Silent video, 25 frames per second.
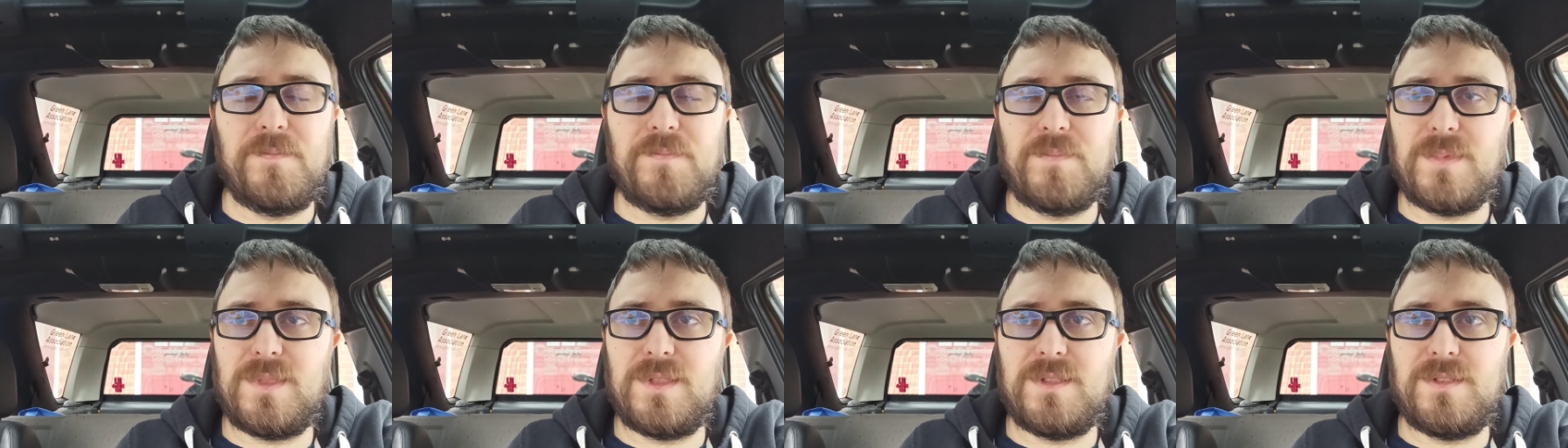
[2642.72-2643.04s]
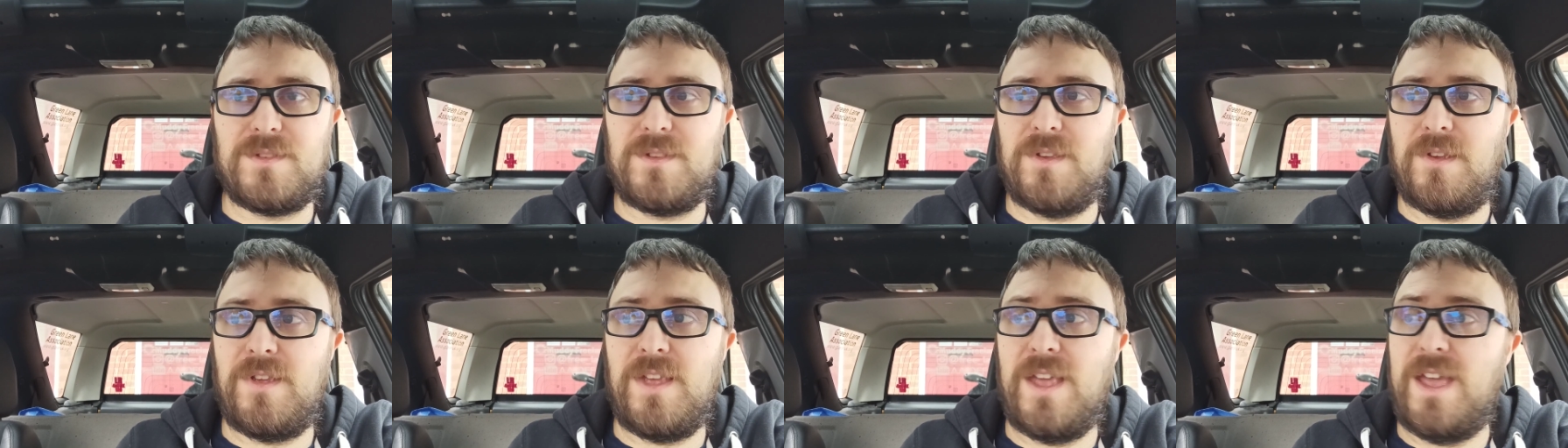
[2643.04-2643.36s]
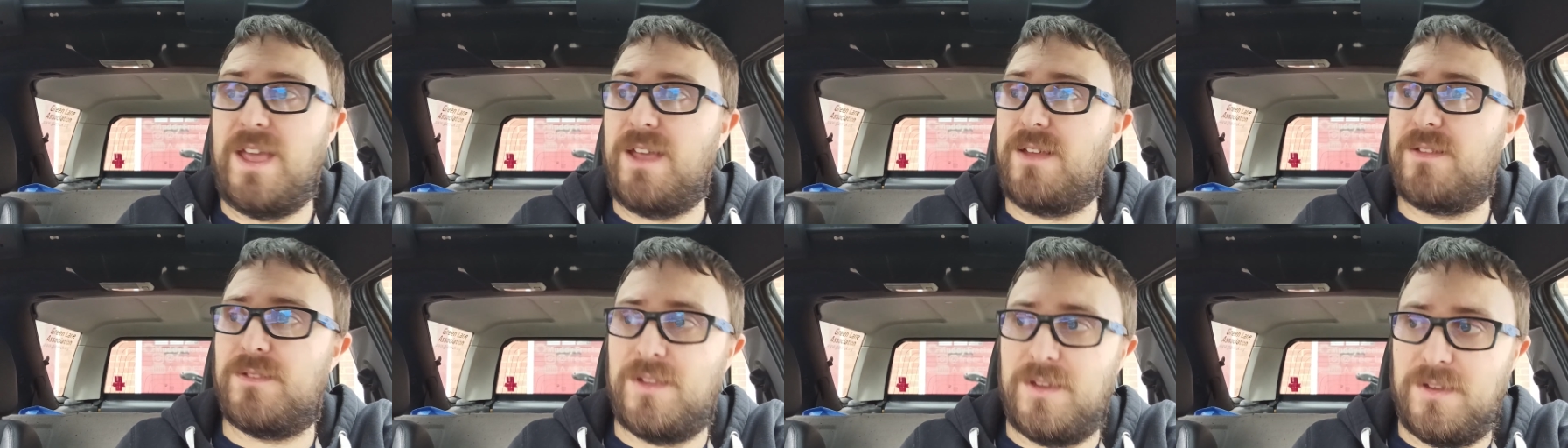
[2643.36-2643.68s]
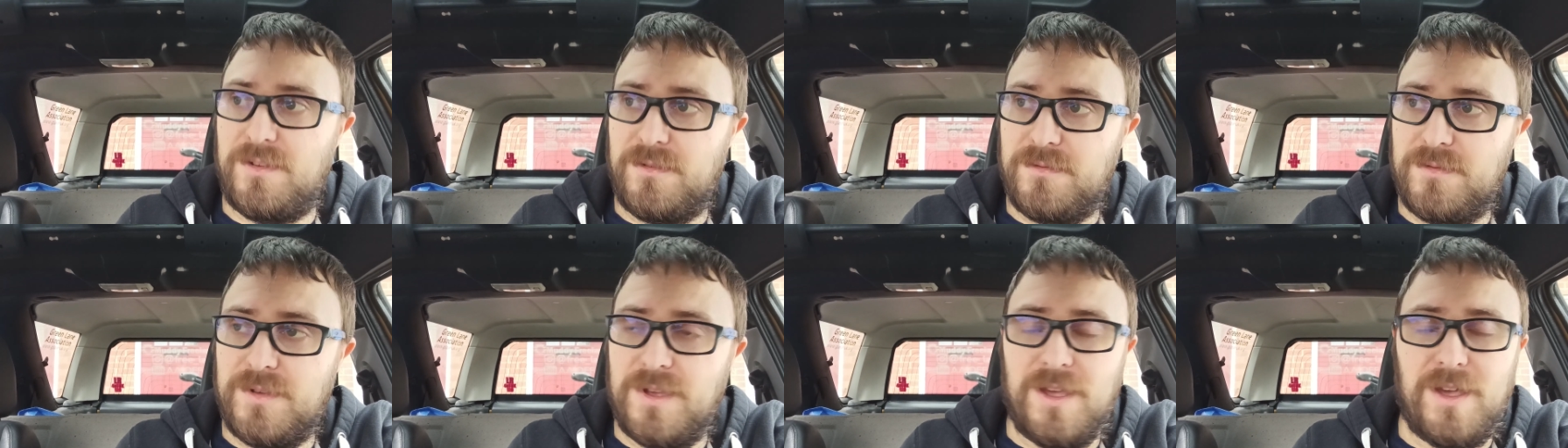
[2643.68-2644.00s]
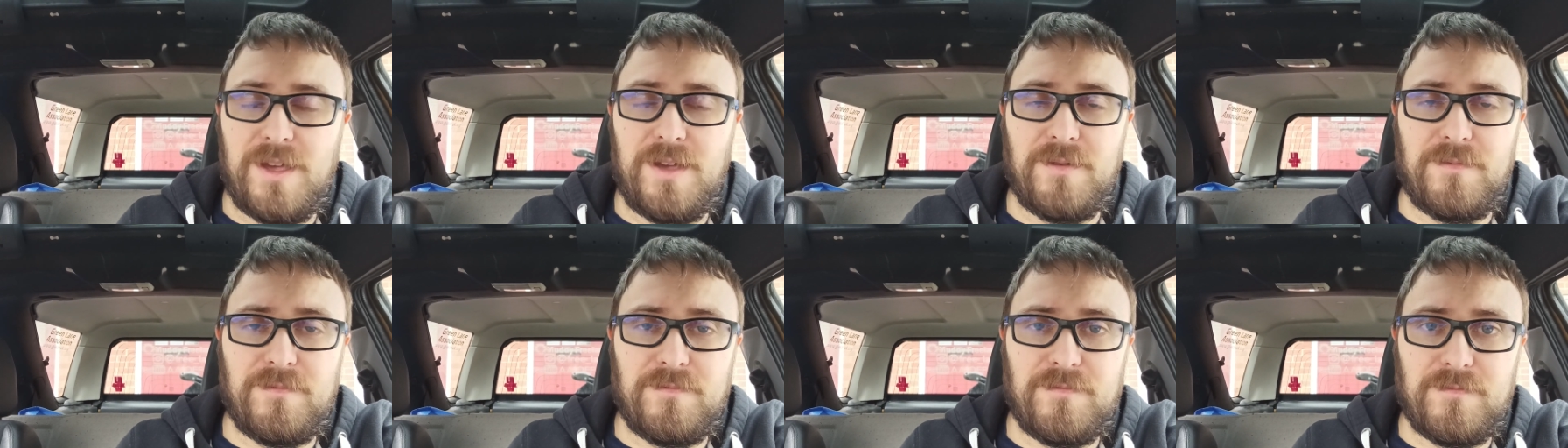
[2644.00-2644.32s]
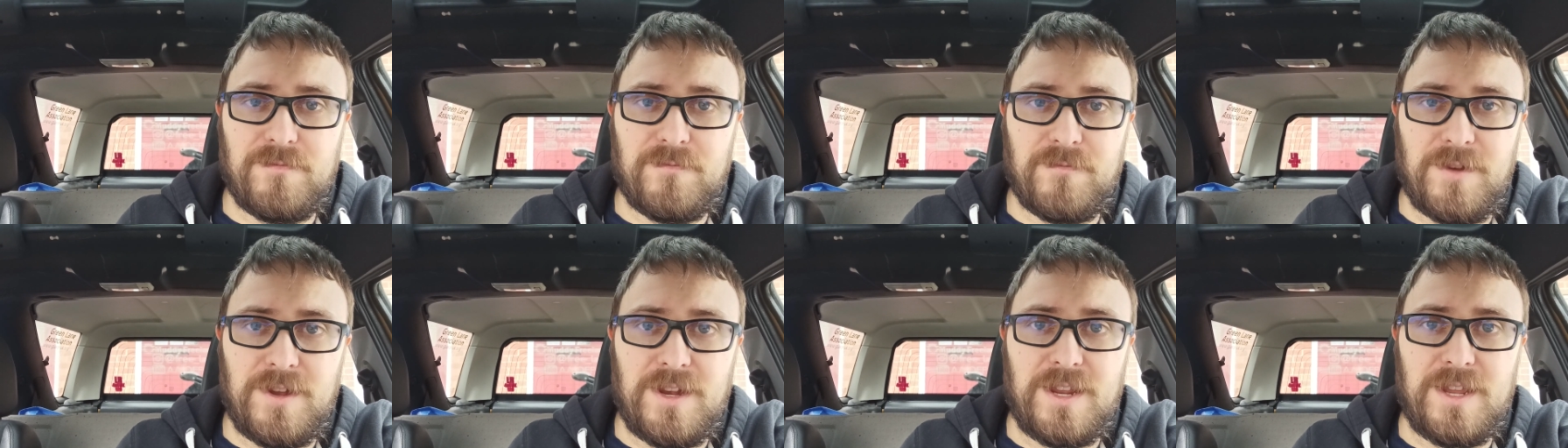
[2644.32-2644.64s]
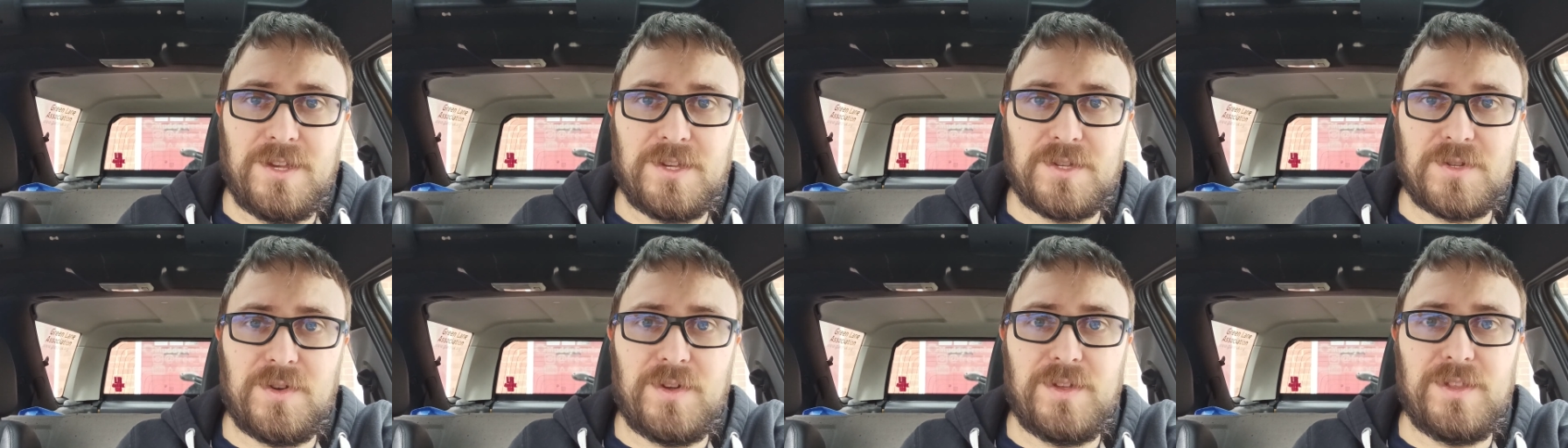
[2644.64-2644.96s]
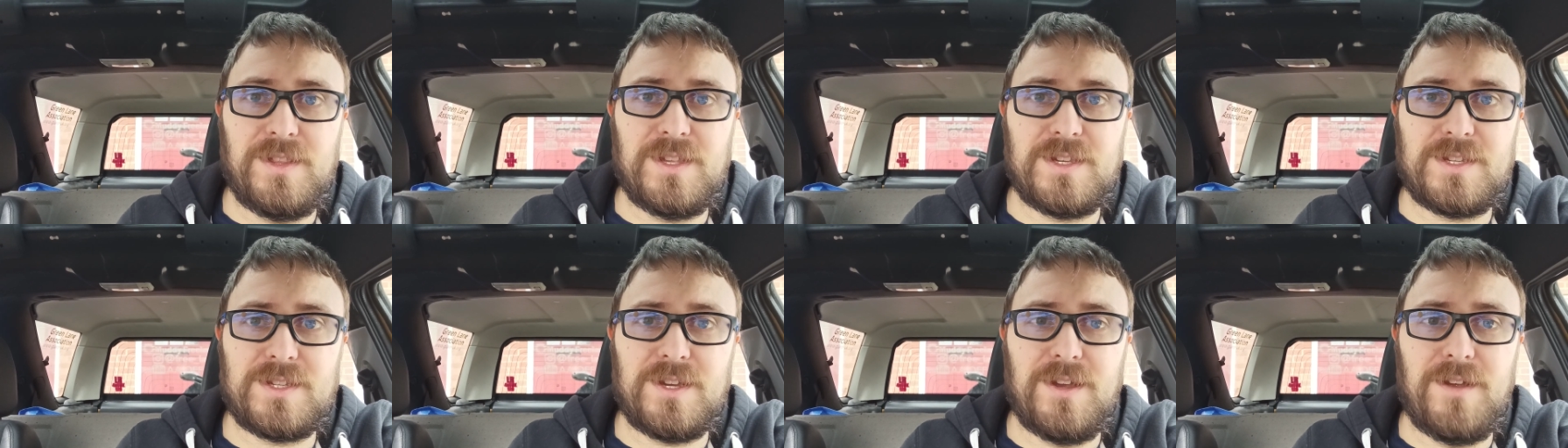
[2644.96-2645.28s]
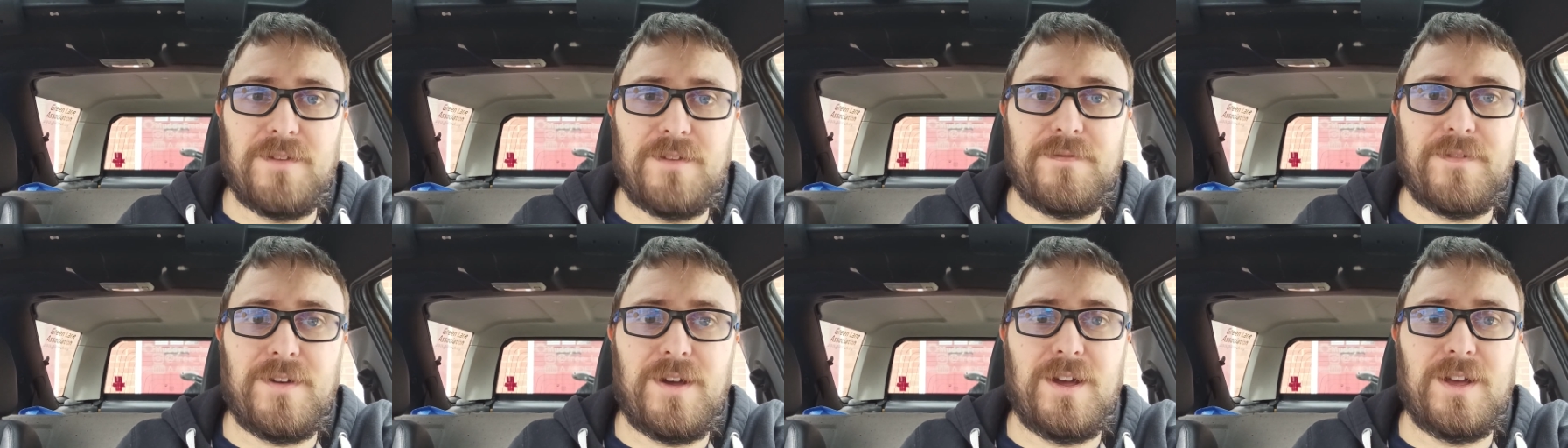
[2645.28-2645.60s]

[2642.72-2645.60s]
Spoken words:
So yeah, really enjoying this so far.